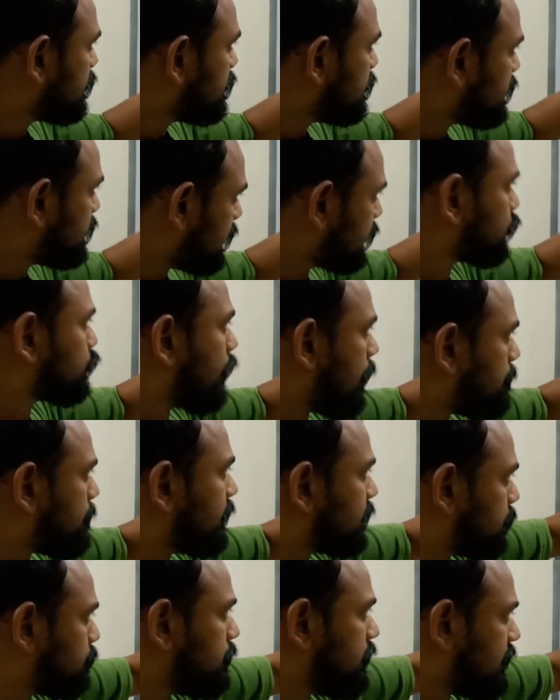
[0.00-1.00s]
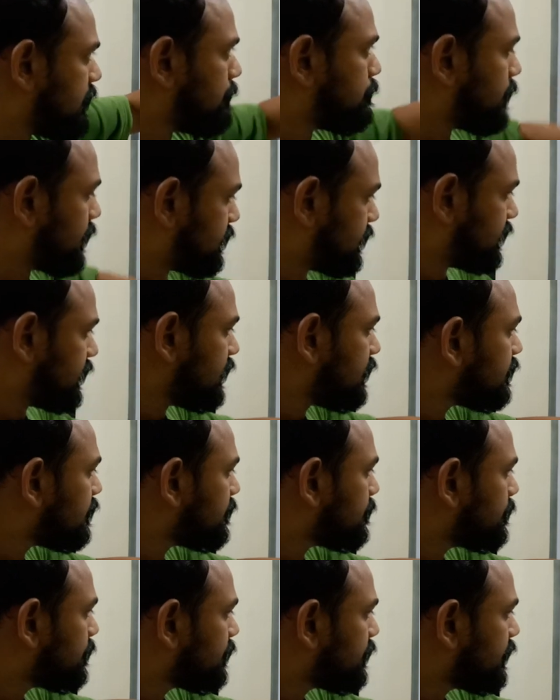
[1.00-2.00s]
d square plus bd plus c.
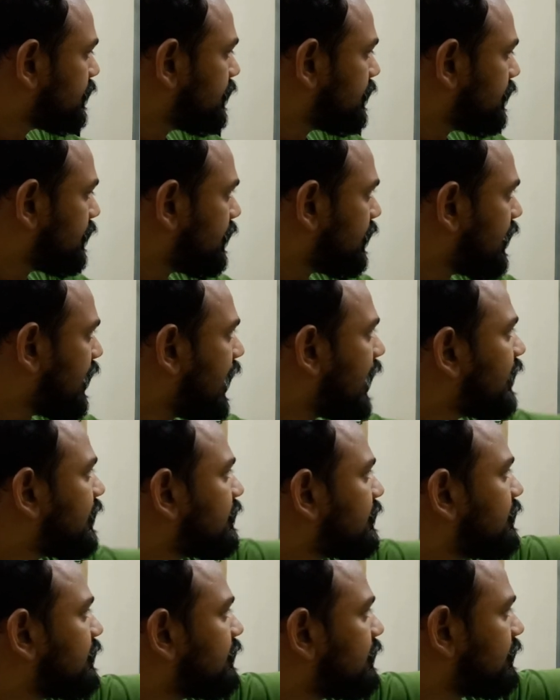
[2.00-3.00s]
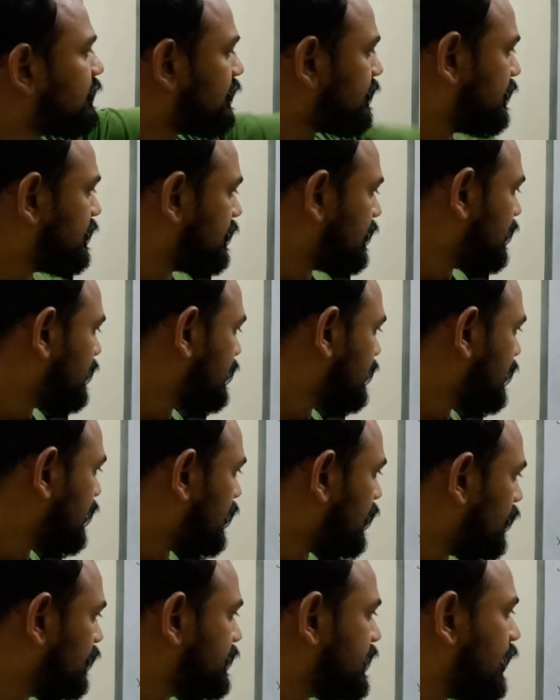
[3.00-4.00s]
And
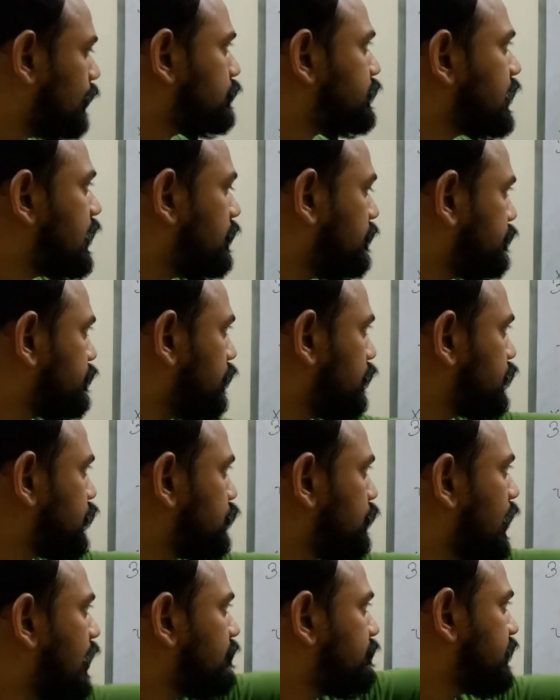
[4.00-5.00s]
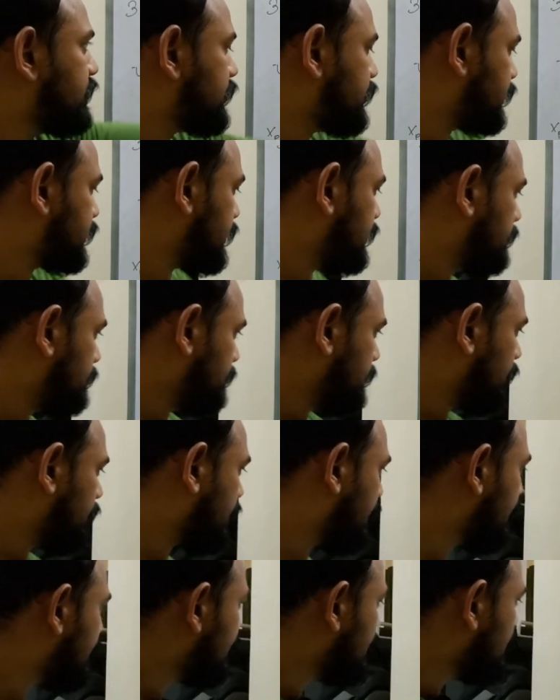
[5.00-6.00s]
on the outside, of course, you have this term, okay?